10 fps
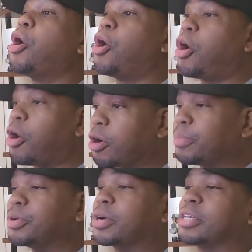
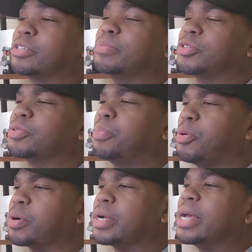Horrible customer
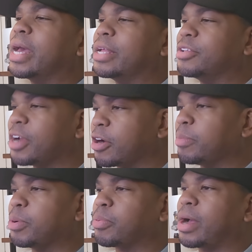support and
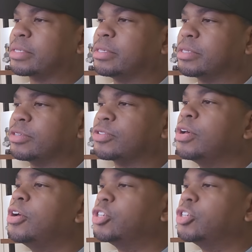terrible practices